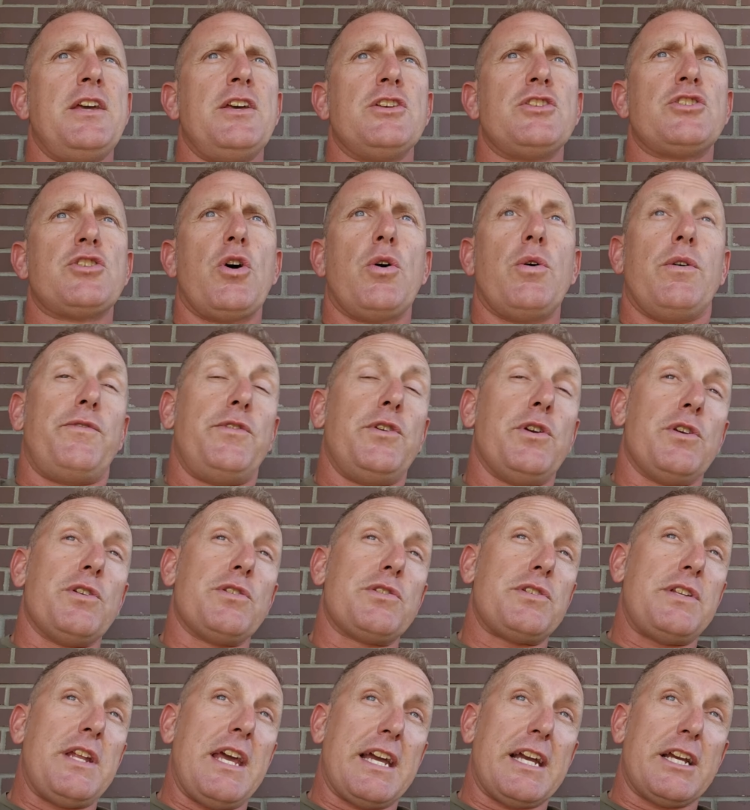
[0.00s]
So if you can
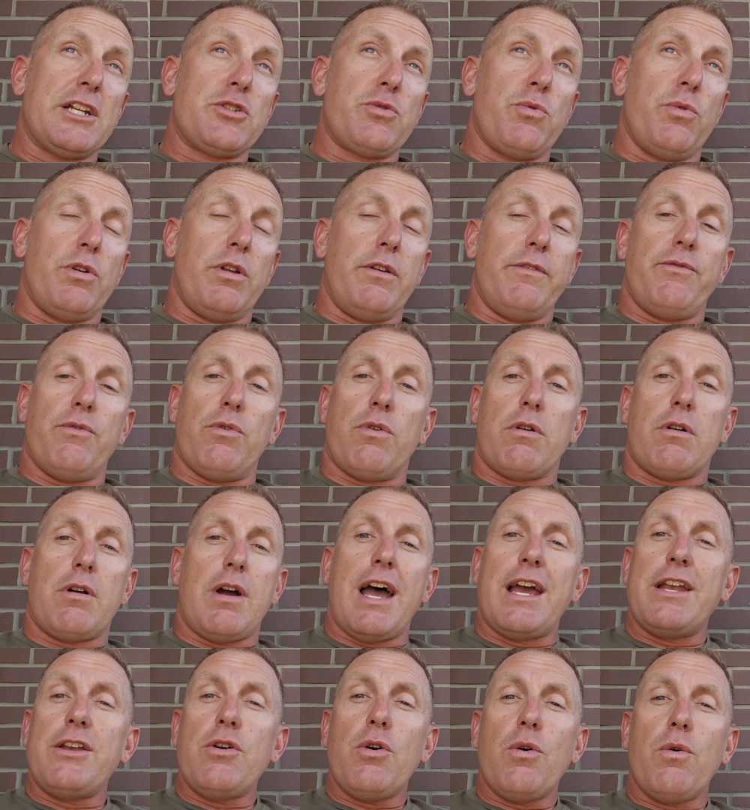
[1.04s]
snag a 24,
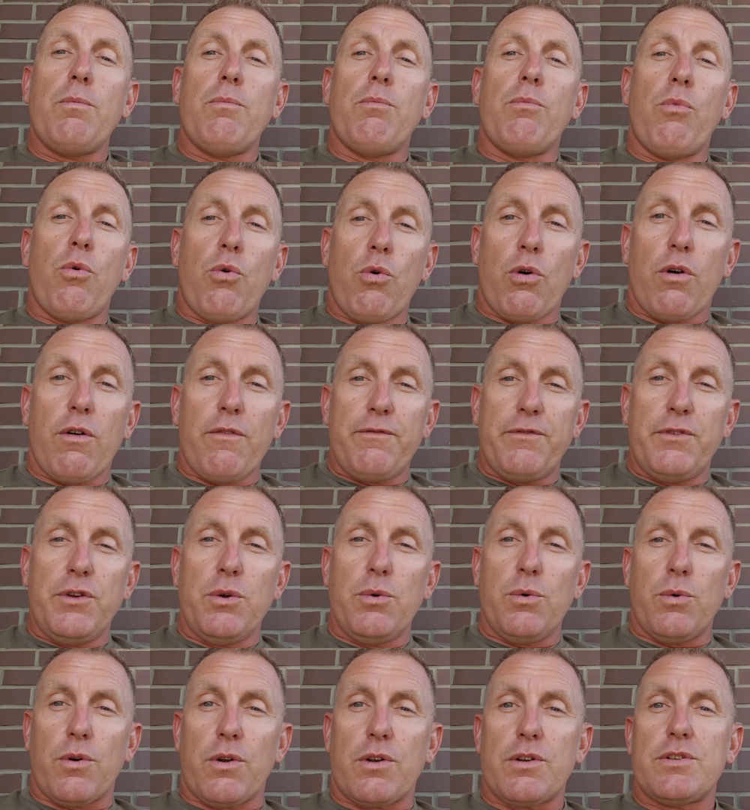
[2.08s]
I know more
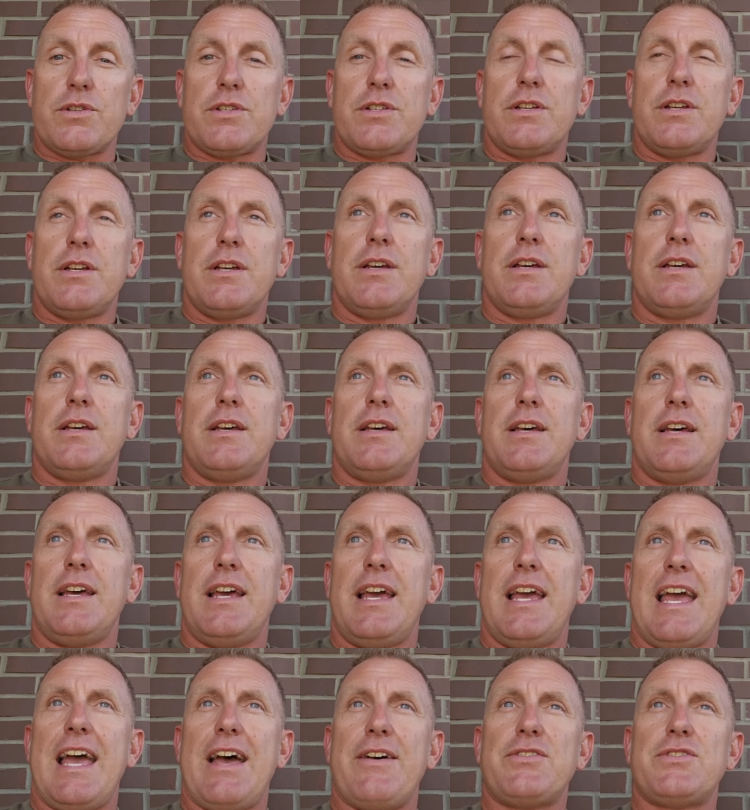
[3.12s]
viewers
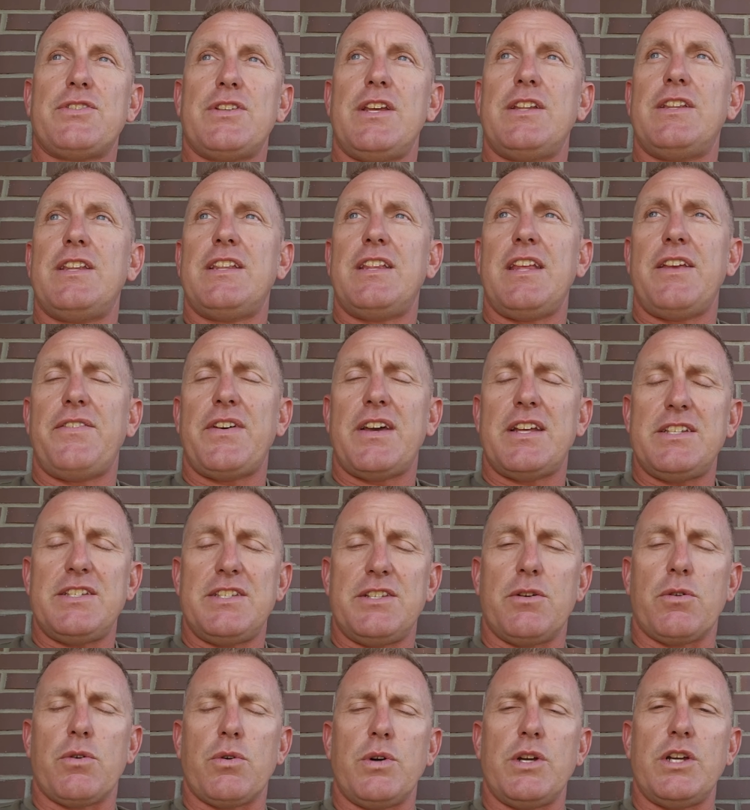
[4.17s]
have said that they've had
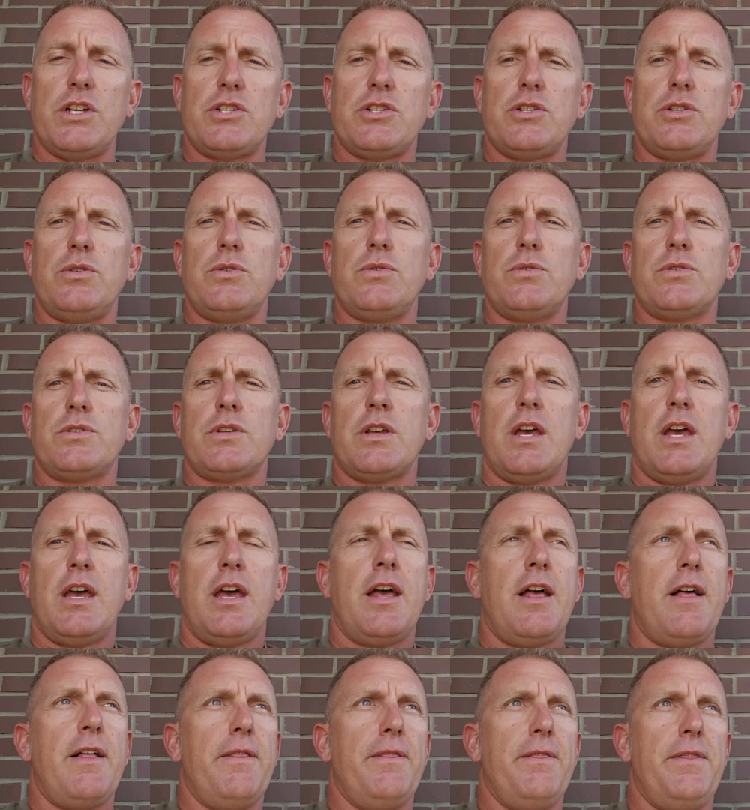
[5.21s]
zero issues
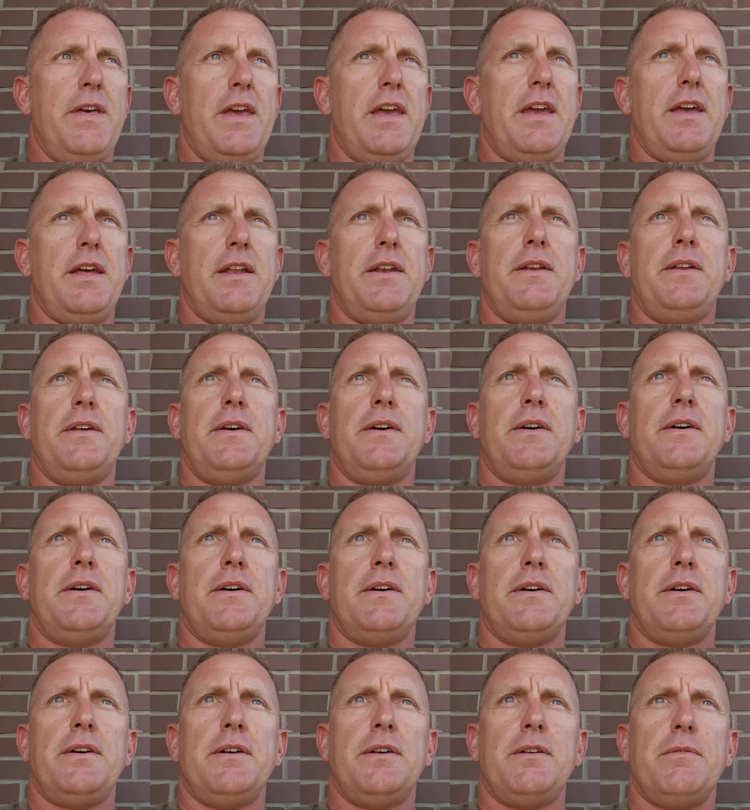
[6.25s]
than
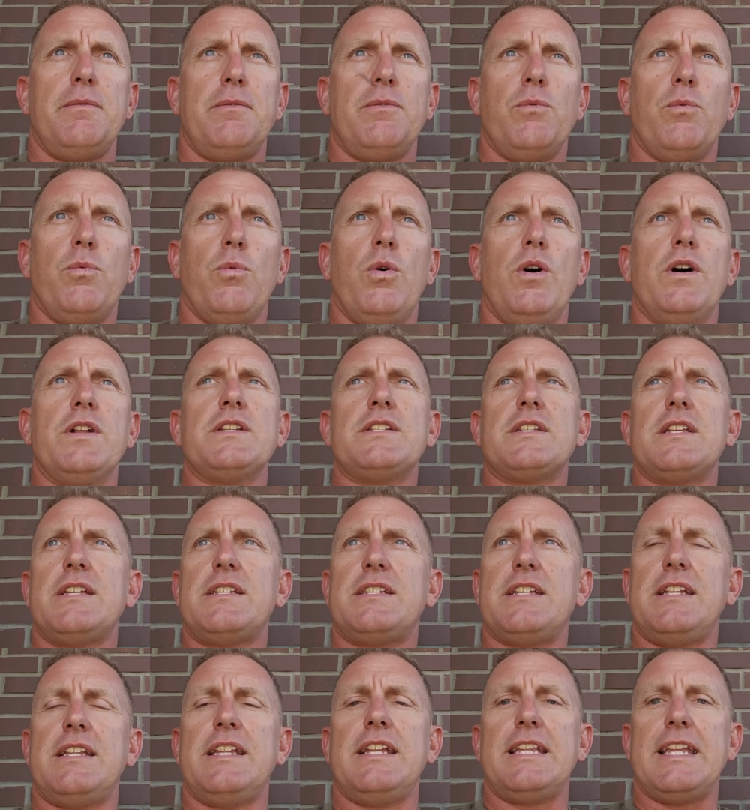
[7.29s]
ones that
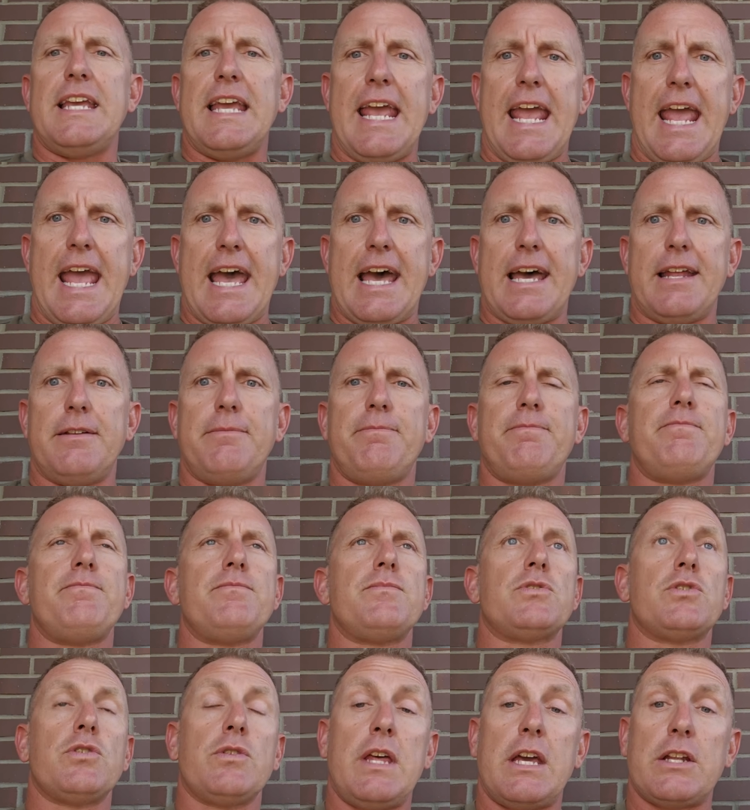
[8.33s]
said that they had.
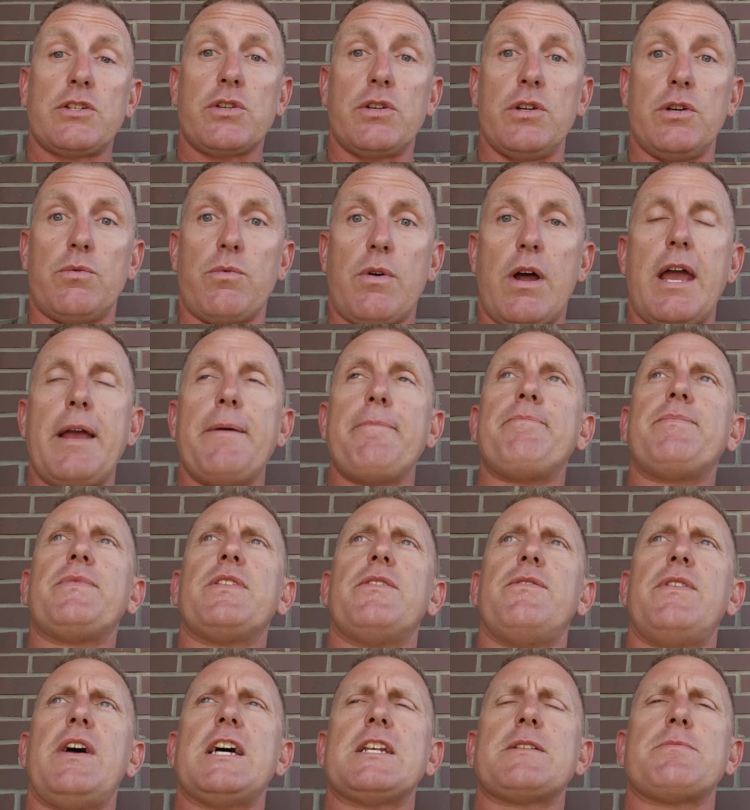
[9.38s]
So that's good, right?
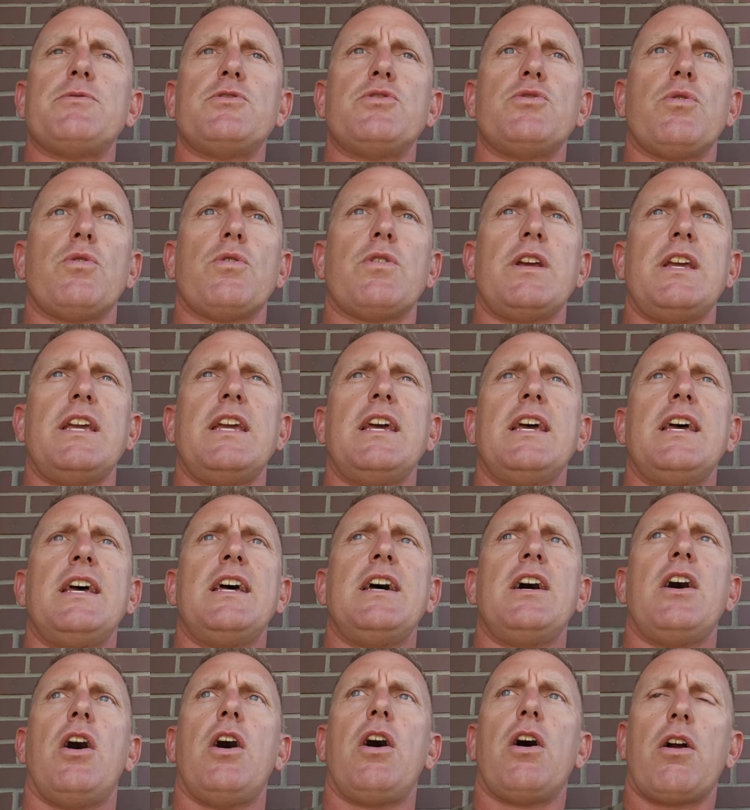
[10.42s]
The vast majority
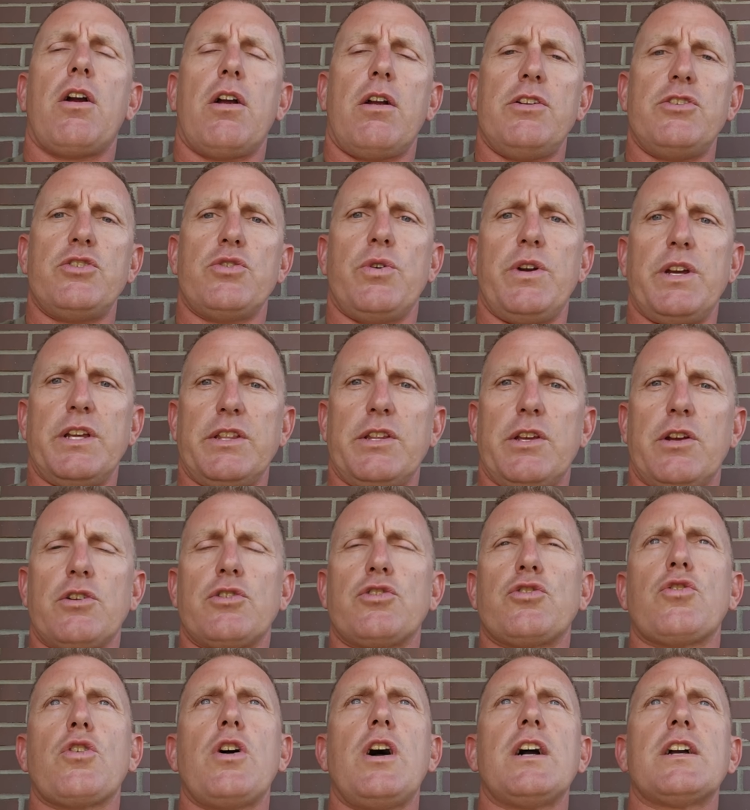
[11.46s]
are enjoying their
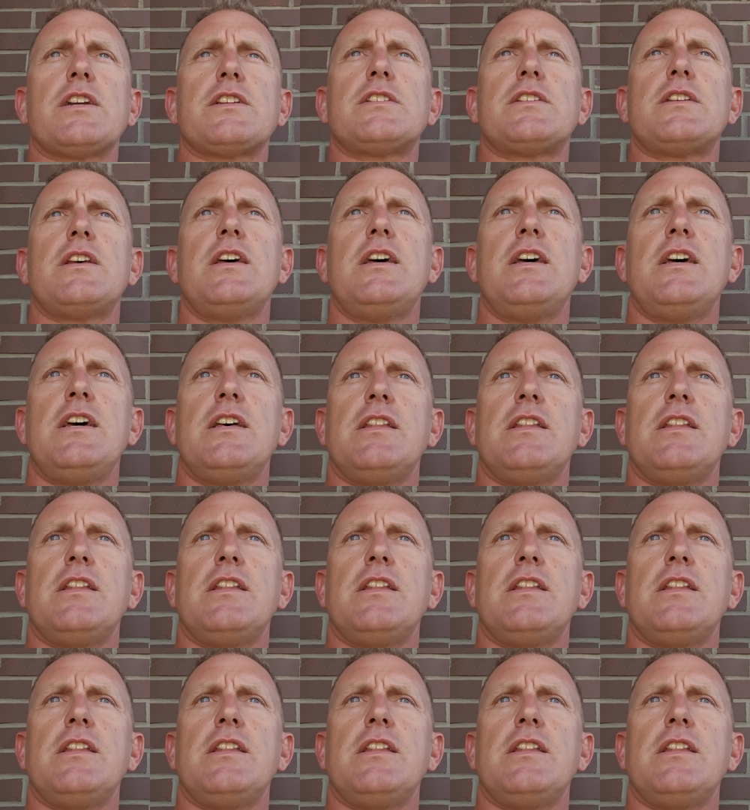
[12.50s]
trucks.